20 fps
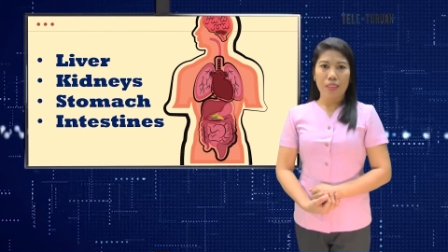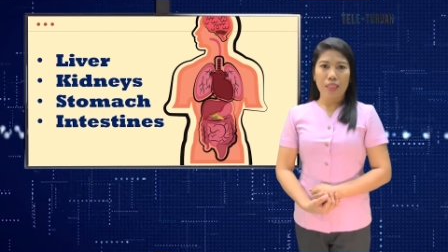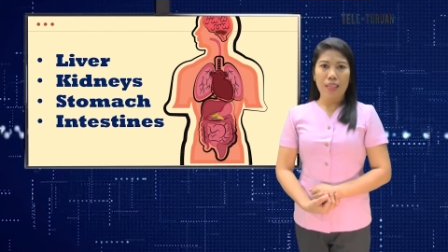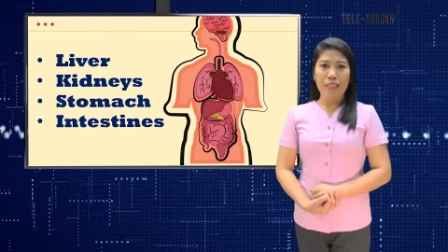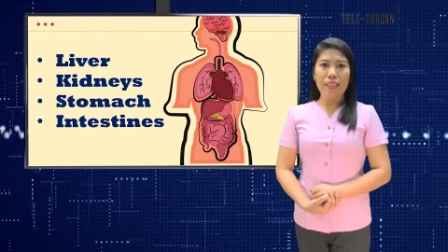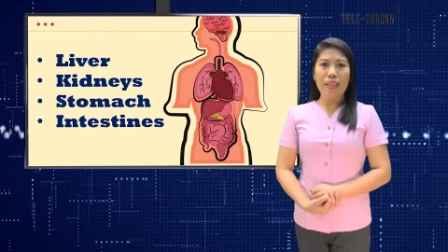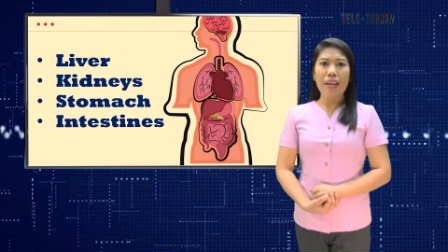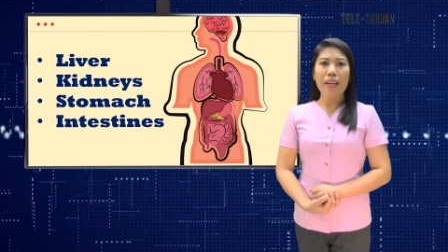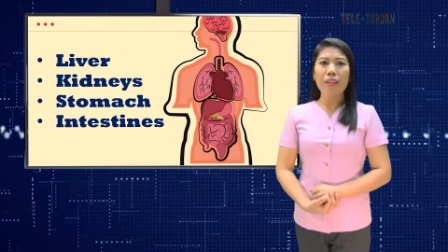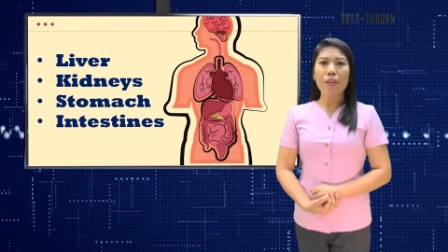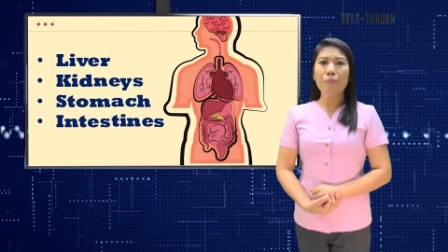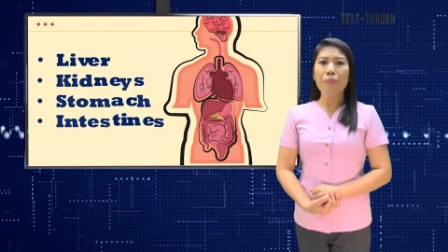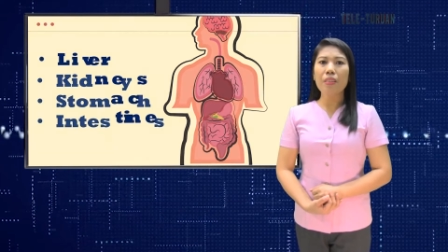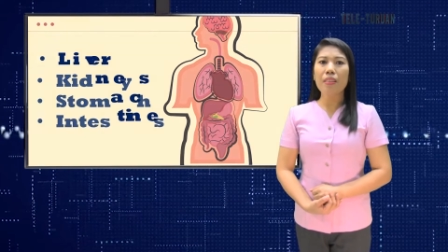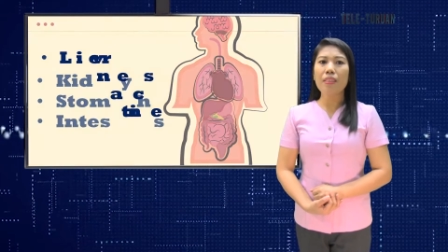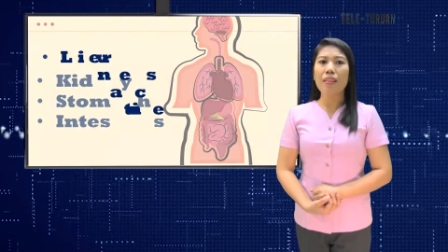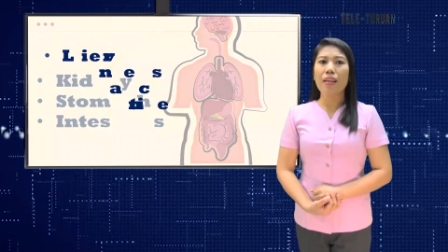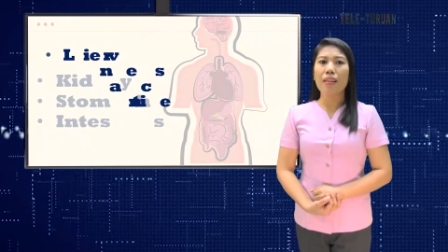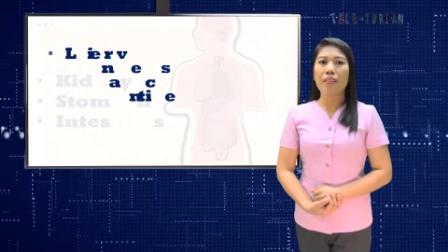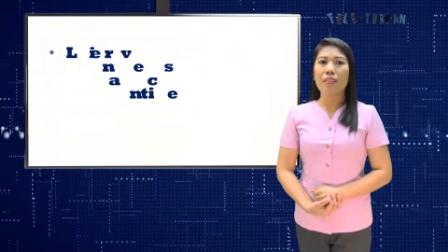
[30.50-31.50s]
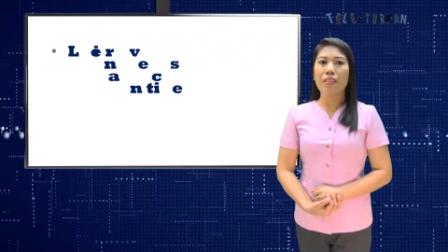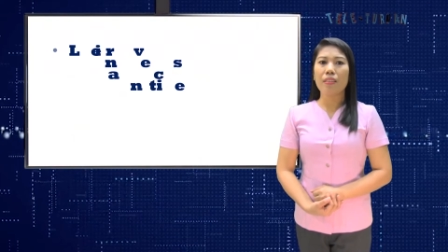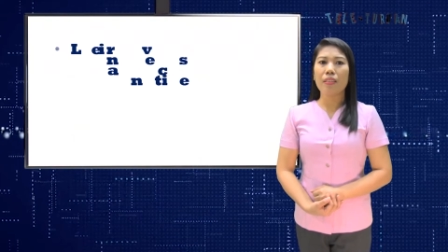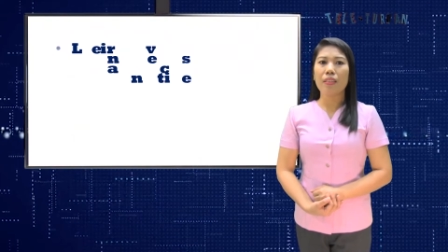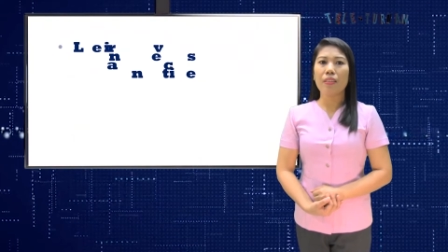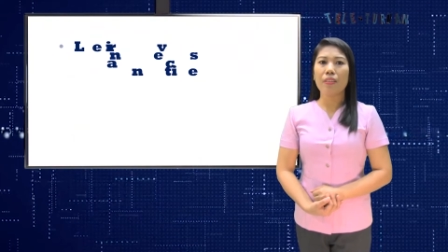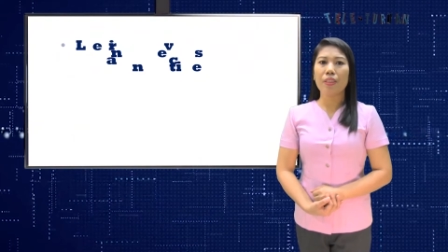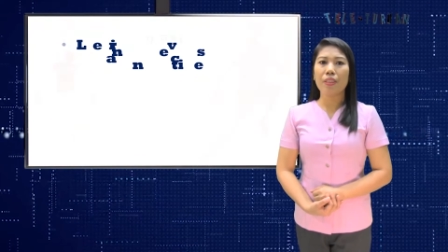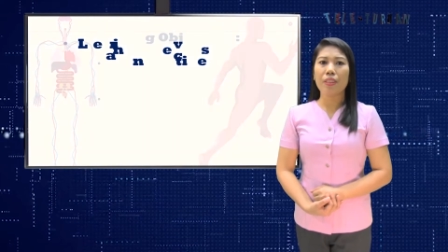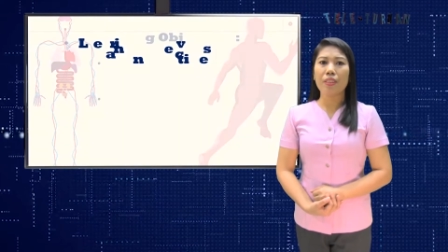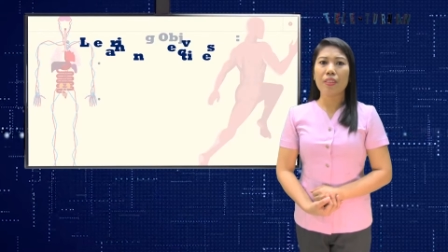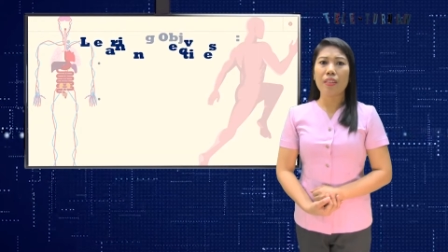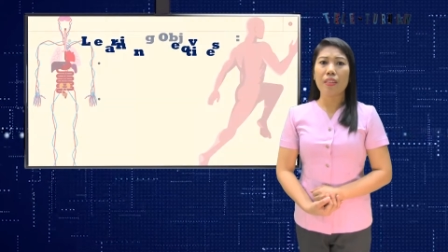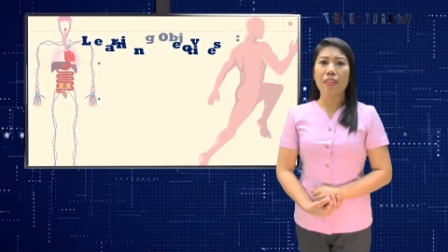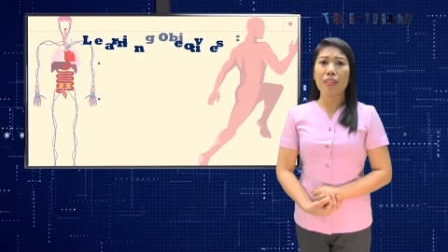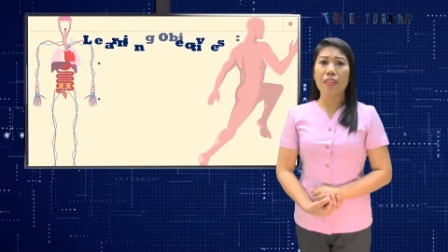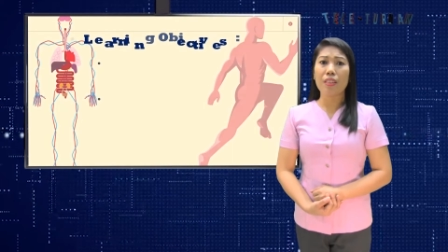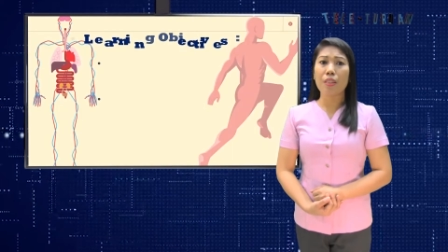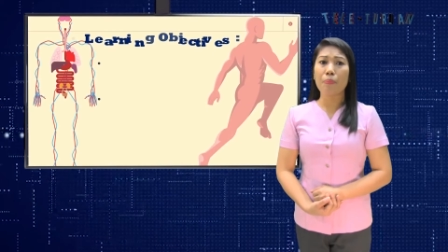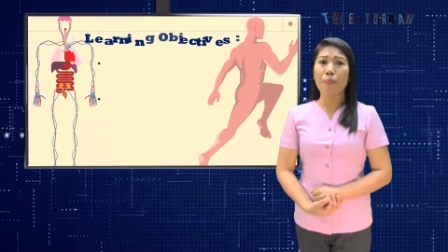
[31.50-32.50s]
At the end of this lesson, the learners
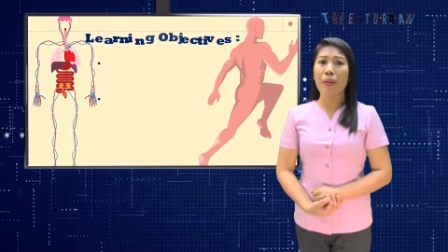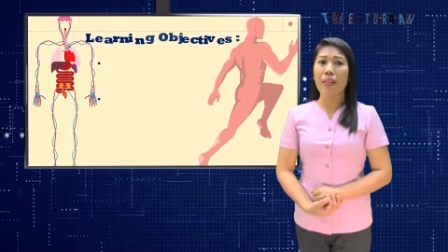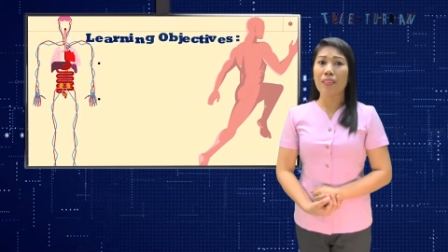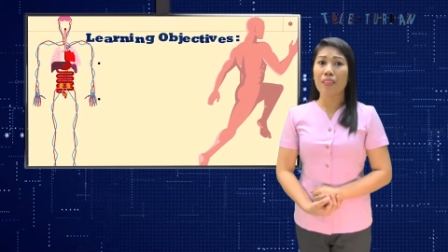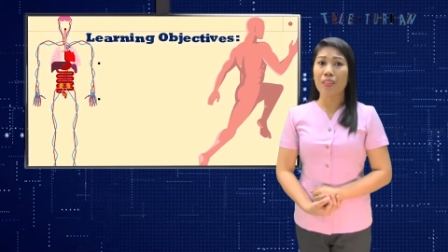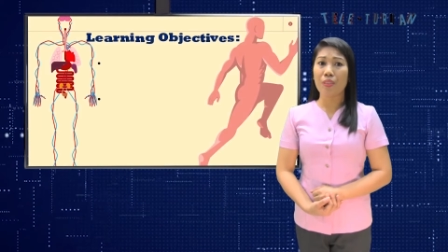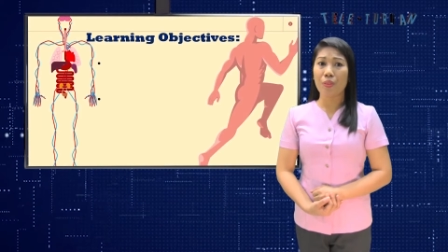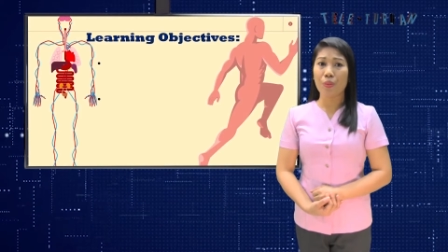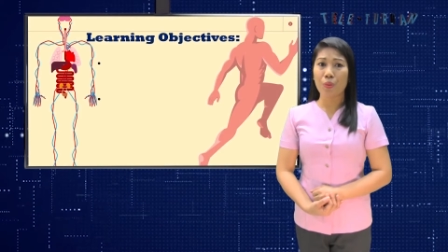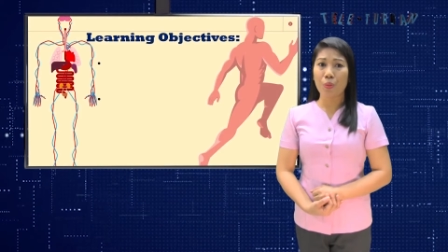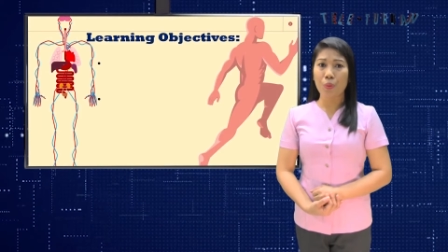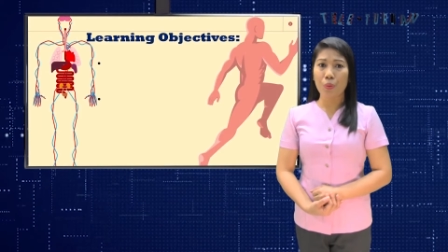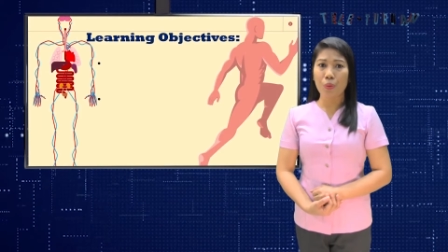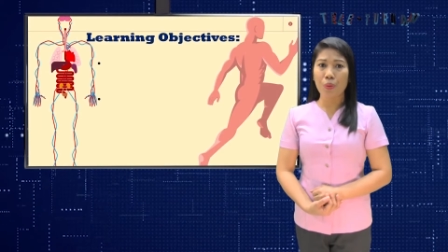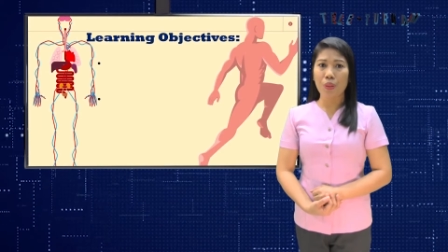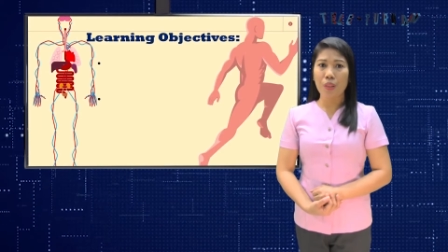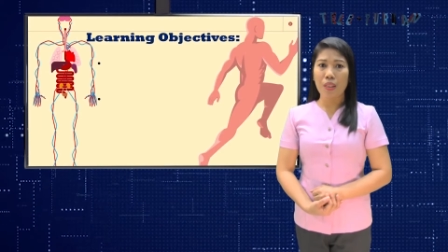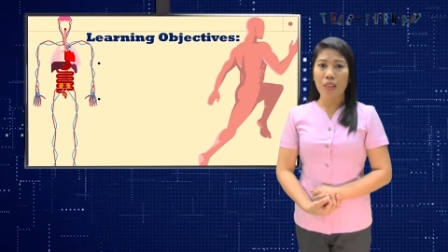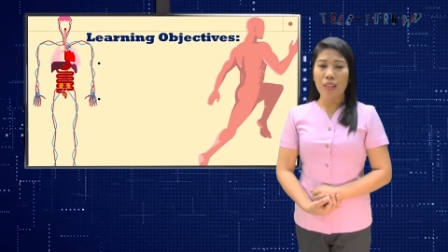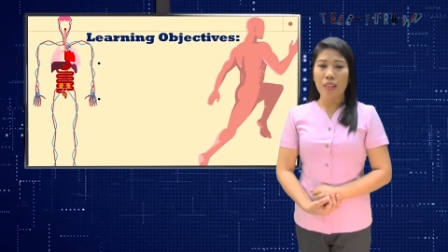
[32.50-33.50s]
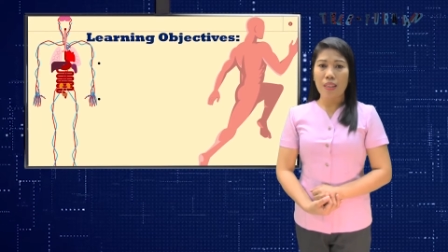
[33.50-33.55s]
are expected to